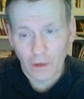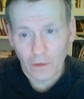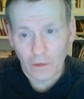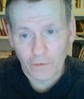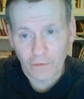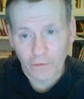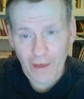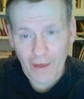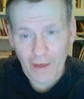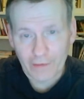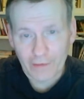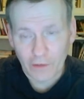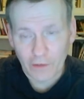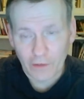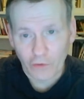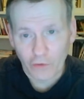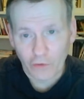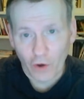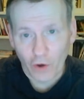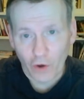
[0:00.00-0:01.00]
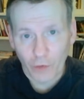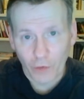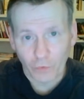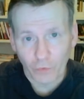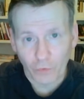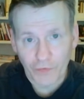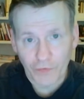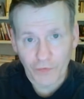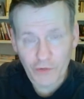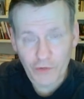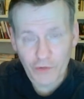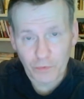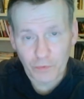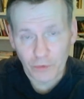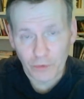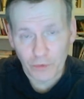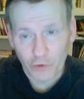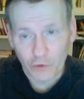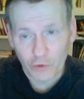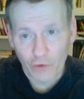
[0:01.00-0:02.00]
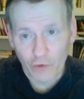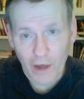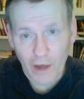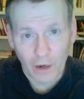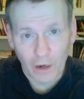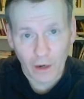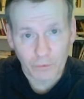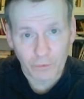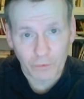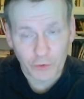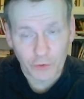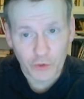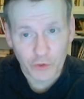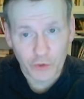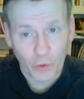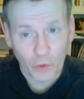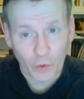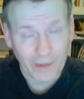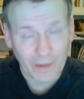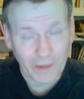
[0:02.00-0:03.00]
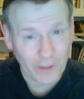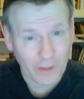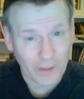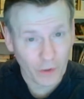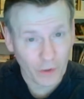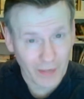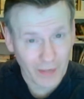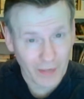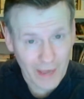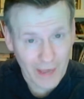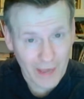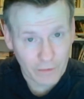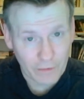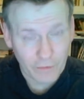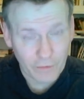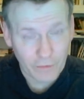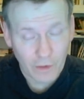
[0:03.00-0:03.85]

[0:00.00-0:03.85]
The fact is, God will discipline you right up to shortening your life